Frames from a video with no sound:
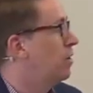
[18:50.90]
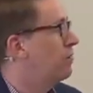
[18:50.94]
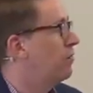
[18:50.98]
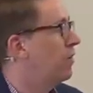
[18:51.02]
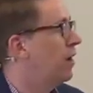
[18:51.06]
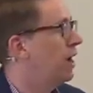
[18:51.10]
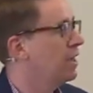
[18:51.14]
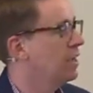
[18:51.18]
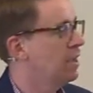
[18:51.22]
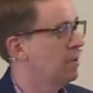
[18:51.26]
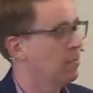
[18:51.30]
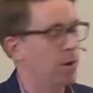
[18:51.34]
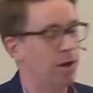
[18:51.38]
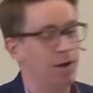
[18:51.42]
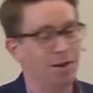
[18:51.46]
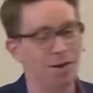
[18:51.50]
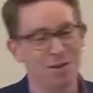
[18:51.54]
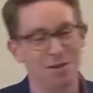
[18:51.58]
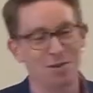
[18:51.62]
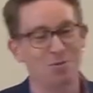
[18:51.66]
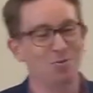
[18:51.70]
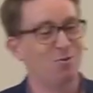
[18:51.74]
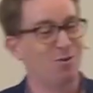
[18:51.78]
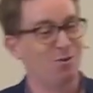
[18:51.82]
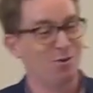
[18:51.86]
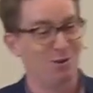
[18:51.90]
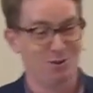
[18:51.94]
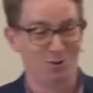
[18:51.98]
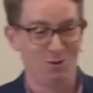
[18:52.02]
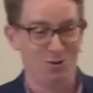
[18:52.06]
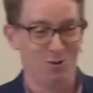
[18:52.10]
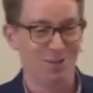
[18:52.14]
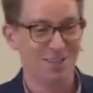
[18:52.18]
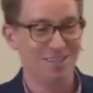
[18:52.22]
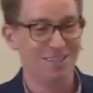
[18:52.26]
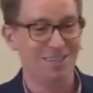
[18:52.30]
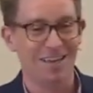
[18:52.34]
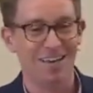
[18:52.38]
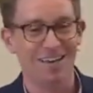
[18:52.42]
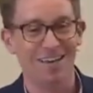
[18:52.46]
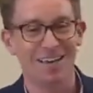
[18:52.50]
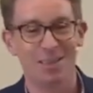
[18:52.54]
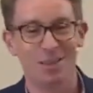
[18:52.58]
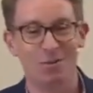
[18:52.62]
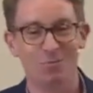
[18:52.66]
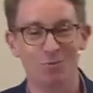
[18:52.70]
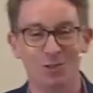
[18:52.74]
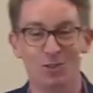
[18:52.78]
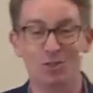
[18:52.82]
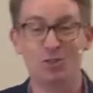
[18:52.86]
be frank about it, you were rejoicing
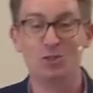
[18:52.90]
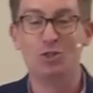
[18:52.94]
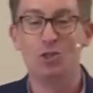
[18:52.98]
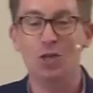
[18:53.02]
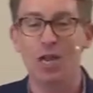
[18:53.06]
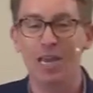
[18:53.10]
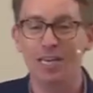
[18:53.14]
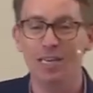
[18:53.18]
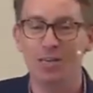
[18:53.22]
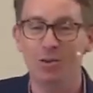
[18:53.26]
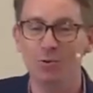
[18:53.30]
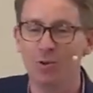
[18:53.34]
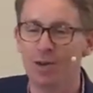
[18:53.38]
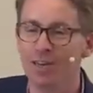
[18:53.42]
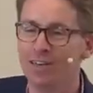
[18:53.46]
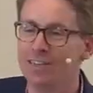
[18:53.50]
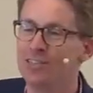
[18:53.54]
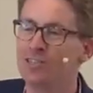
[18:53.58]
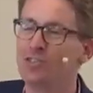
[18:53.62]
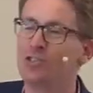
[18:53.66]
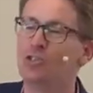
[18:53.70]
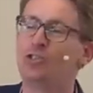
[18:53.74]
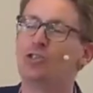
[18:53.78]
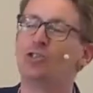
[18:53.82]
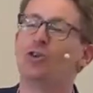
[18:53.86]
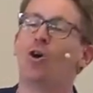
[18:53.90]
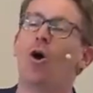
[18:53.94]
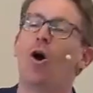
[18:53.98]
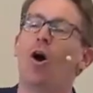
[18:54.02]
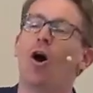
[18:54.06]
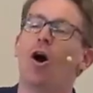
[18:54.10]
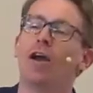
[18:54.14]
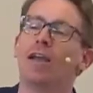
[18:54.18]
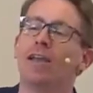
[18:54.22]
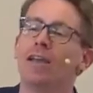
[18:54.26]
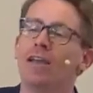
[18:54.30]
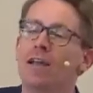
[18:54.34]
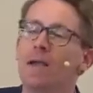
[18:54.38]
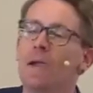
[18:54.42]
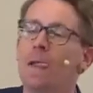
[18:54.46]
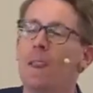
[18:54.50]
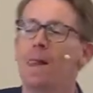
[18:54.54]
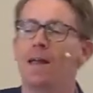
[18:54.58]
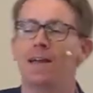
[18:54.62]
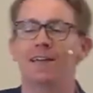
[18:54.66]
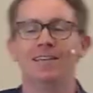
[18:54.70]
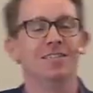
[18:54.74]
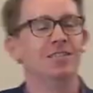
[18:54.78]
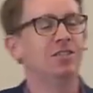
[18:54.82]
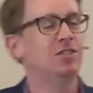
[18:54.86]
and there was genuine joy
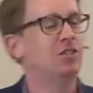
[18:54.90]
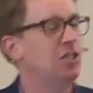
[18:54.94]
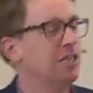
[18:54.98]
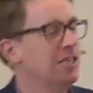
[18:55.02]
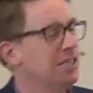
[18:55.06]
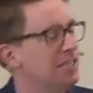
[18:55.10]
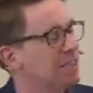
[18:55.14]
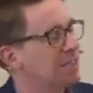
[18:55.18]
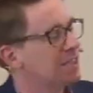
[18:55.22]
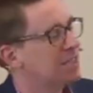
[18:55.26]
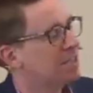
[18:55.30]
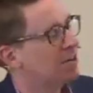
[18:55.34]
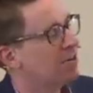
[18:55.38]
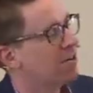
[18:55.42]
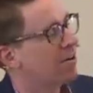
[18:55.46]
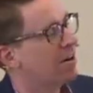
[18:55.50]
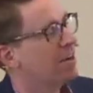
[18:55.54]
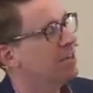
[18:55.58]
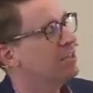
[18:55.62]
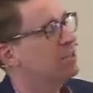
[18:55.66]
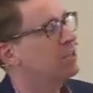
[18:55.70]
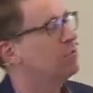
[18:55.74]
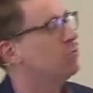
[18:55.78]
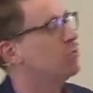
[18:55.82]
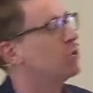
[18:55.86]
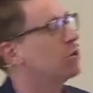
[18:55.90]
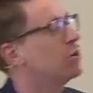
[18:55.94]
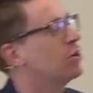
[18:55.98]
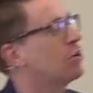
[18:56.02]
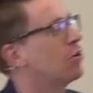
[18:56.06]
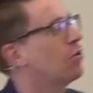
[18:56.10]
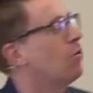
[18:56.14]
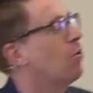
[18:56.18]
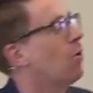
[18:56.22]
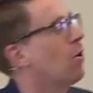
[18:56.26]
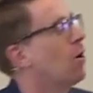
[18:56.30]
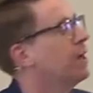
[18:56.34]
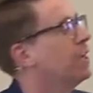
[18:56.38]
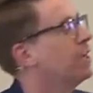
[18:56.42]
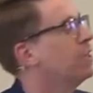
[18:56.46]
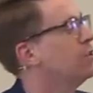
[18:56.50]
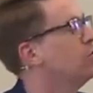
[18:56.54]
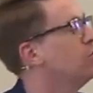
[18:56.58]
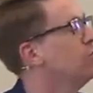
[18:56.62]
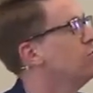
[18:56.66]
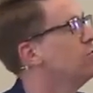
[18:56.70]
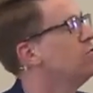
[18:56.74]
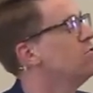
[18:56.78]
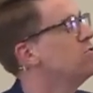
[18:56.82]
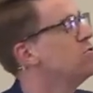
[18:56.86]
in Jesus Christ. You were growing,
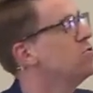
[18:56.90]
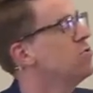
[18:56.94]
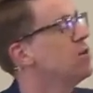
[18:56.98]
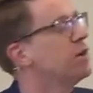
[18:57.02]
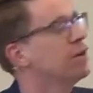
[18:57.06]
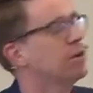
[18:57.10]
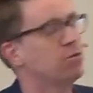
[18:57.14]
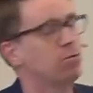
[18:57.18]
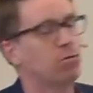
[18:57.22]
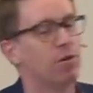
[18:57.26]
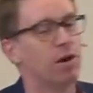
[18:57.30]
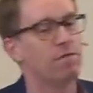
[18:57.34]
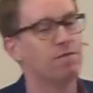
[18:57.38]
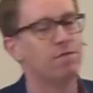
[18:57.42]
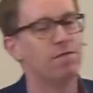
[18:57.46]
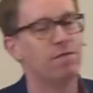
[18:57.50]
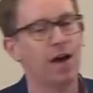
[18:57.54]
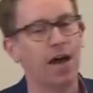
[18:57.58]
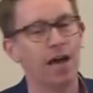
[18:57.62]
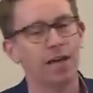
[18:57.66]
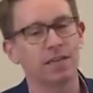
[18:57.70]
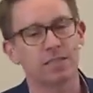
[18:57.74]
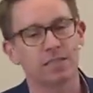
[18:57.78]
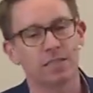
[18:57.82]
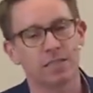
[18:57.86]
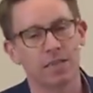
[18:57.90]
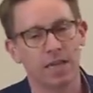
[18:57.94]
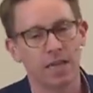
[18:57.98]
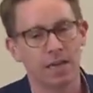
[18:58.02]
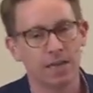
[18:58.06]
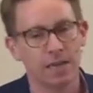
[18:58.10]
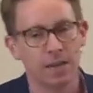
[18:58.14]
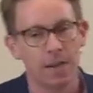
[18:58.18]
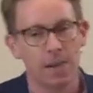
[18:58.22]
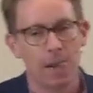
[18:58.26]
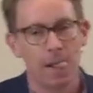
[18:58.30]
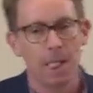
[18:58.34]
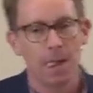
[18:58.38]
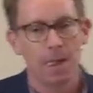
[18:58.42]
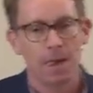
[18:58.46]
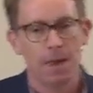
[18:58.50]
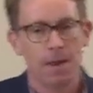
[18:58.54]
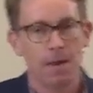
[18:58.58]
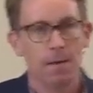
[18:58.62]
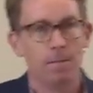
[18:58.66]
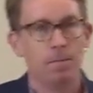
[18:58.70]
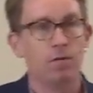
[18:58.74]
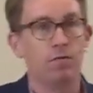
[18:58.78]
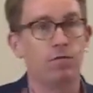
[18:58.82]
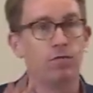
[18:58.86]
you knew it, you were advancing.
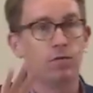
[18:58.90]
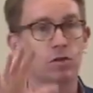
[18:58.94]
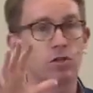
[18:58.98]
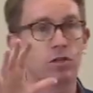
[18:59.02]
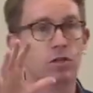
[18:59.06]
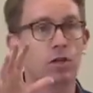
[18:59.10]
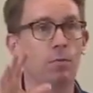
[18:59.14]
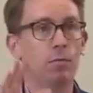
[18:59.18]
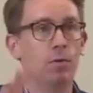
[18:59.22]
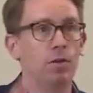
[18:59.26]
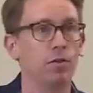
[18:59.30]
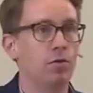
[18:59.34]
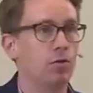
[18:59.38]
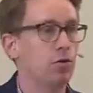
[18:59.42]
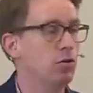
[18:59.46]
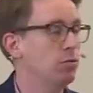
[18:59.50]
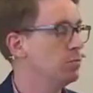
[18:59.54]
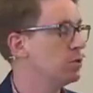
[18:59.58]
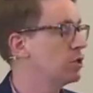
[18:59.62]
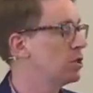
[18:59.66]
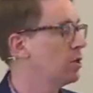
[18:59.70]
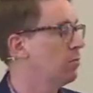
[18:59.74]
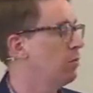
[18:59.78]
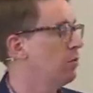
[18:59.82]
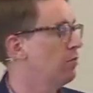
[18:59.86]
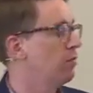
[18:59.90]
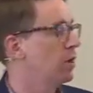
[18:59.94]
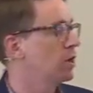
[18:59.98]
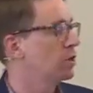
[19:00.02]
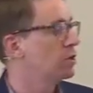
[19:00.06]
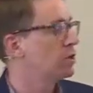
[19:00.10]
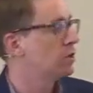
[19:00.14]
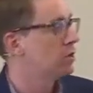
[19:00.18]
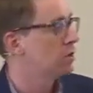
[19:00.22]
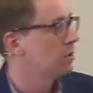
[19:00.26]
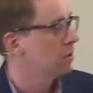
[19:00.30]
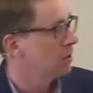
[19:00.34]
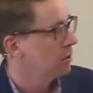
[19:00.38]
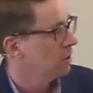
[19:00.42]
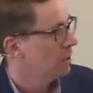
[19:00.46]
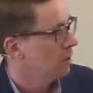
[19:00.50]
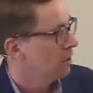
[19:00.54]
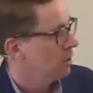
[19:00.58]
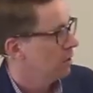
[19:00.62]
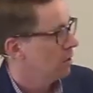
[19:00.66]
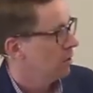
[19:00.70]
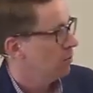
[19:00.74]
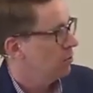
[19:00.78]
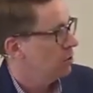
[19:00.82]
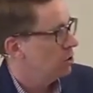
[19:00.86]
But for some in the room, some of us,
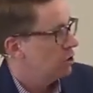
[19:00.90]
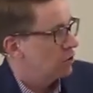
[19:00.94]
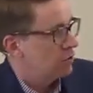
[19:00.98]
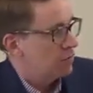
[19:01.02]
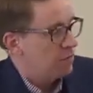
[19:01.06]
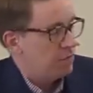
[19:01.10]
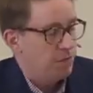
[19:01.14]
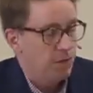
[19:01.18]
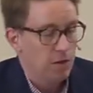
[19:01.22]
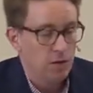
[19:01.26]
we just